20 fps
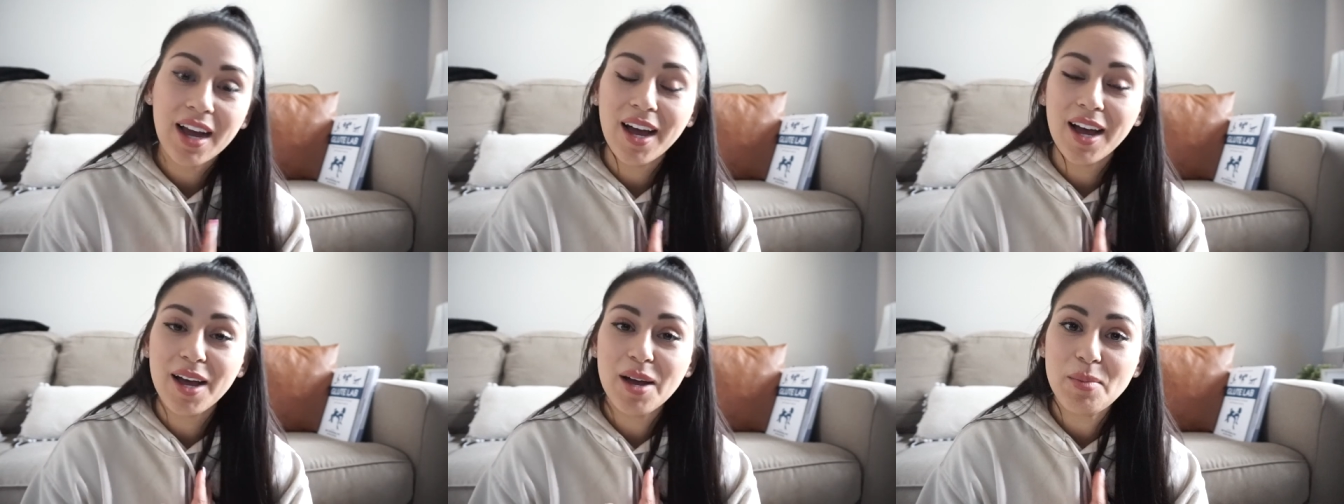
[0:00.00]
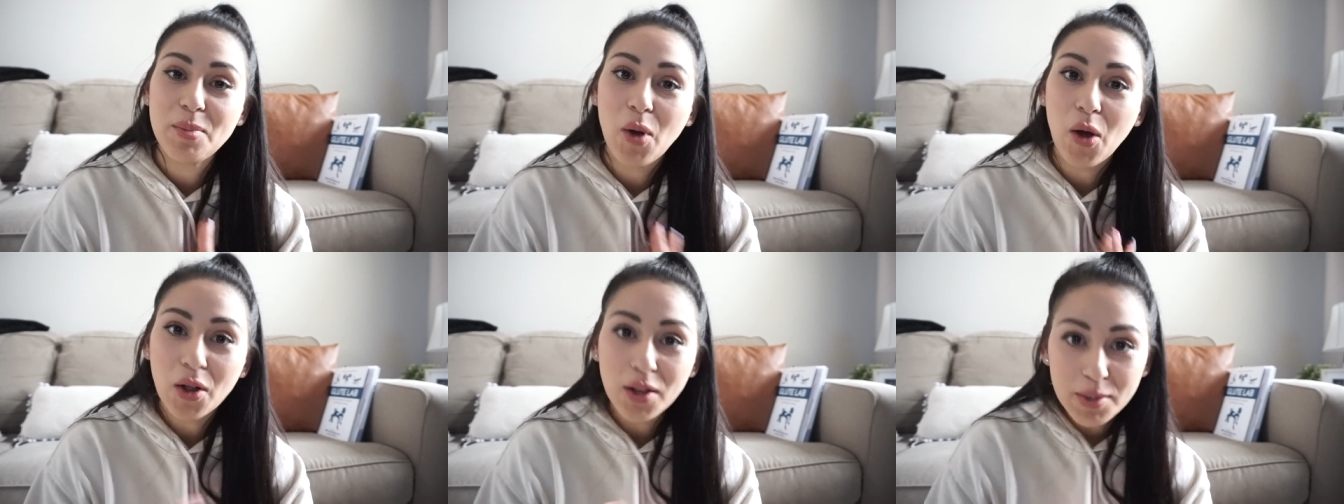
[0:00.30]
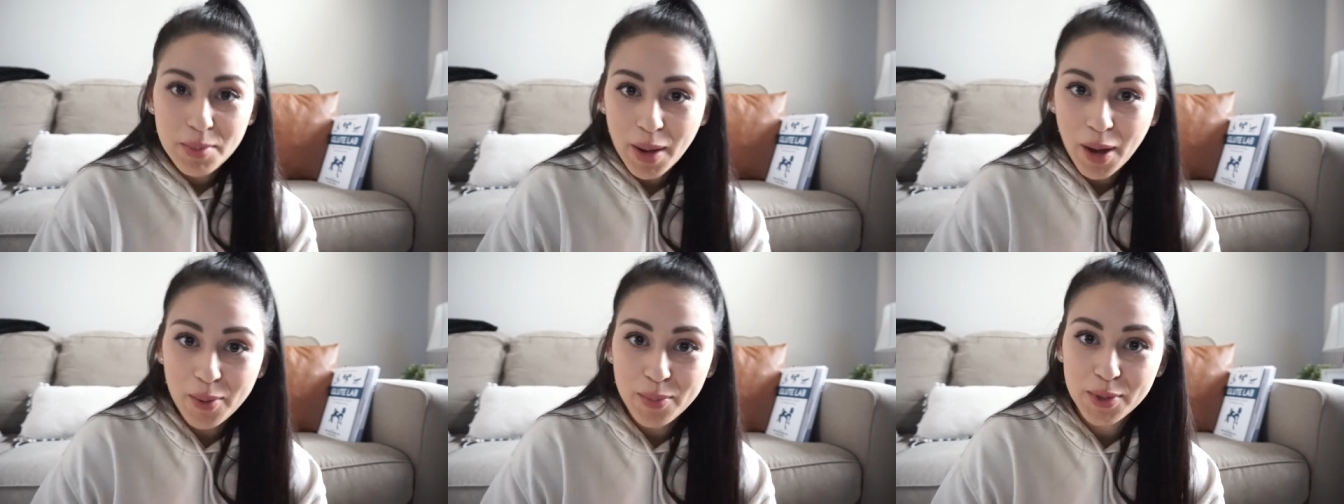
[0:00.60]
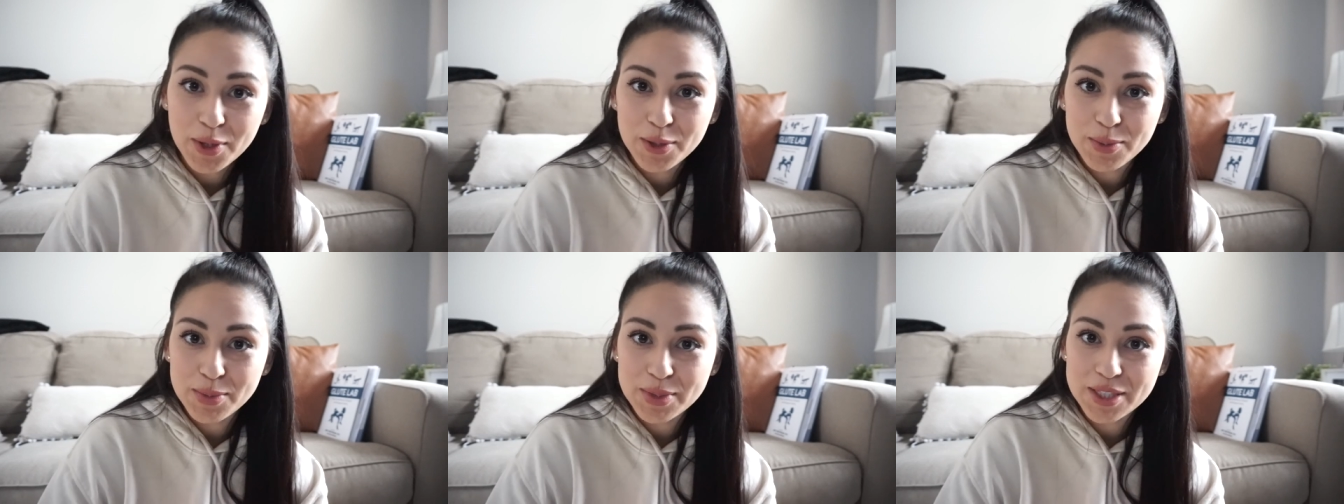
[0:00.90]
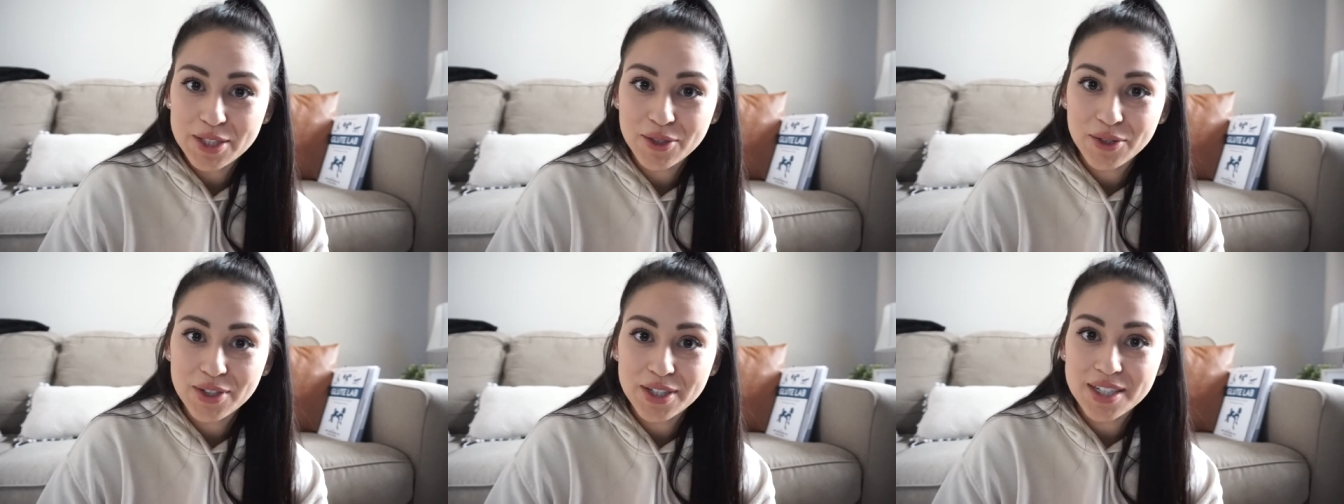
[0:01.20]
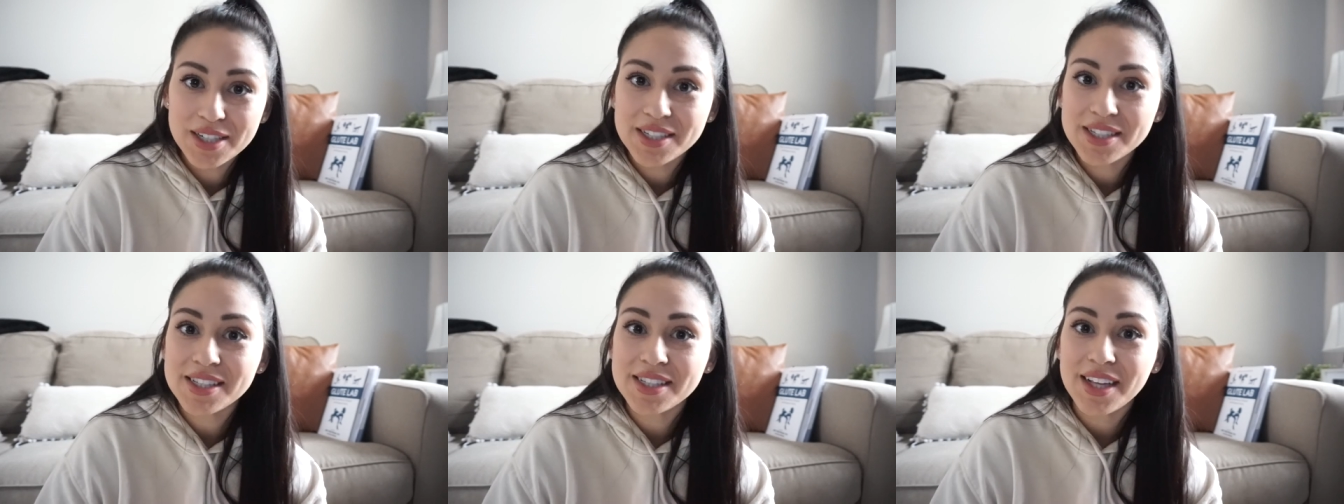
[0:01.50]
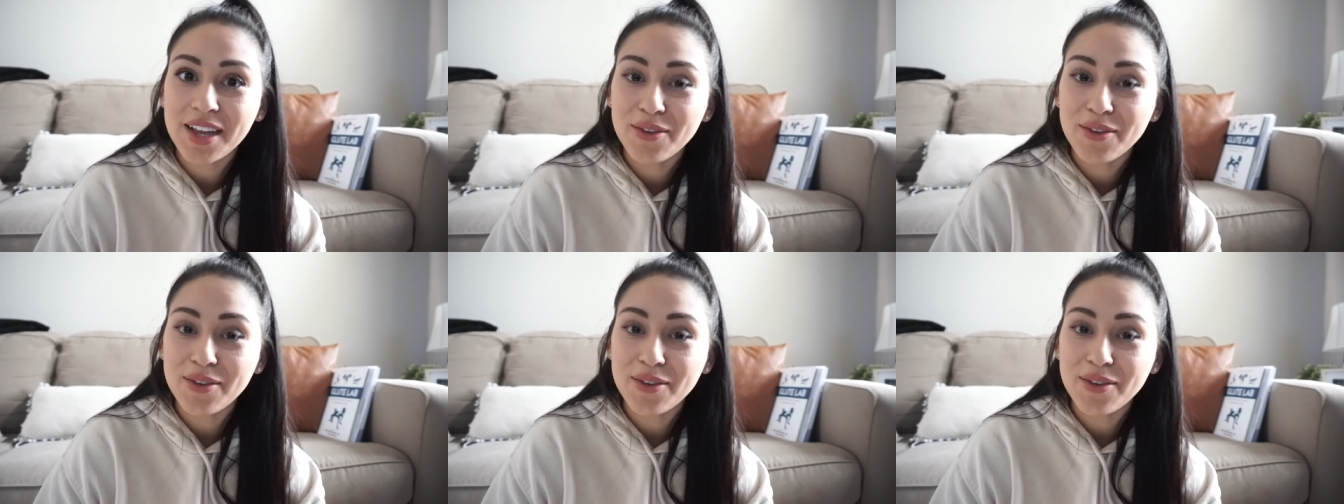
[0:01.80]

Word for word: I'm all about murder mysteries.